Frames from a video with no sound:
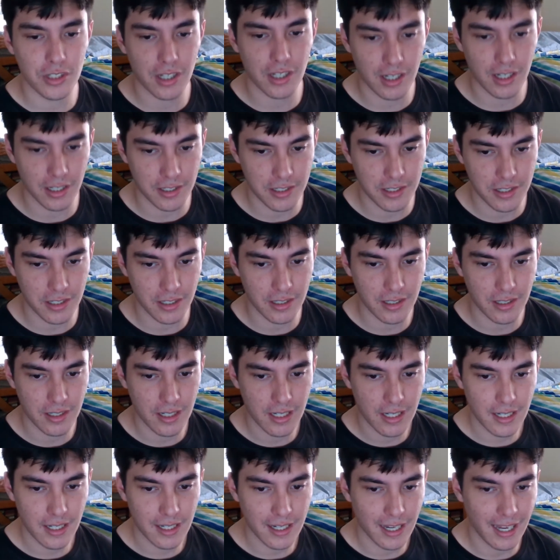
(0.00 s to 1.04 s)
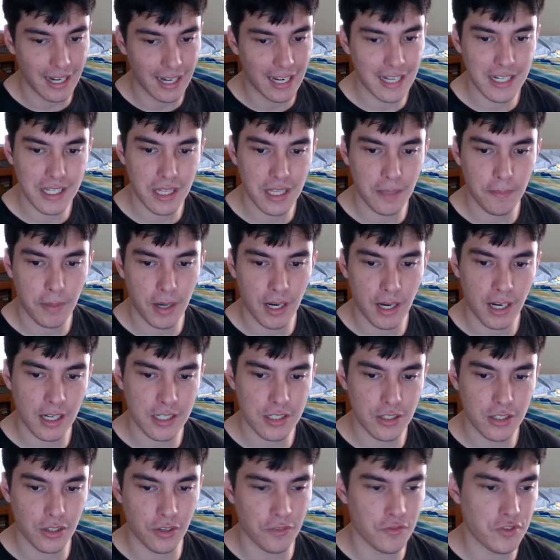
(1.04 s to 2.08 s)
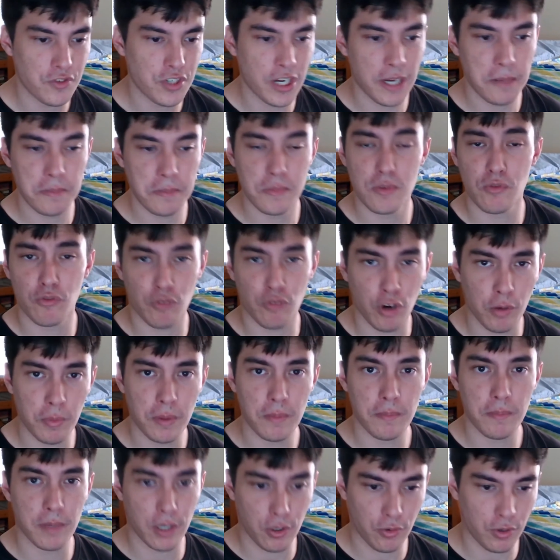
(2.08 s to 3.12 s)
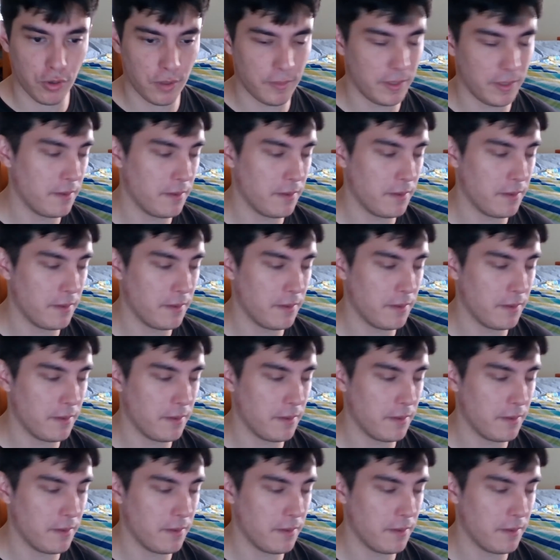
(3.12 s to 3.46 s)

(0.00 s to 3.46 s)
Hunter and into the past of James Robert McCrimmon.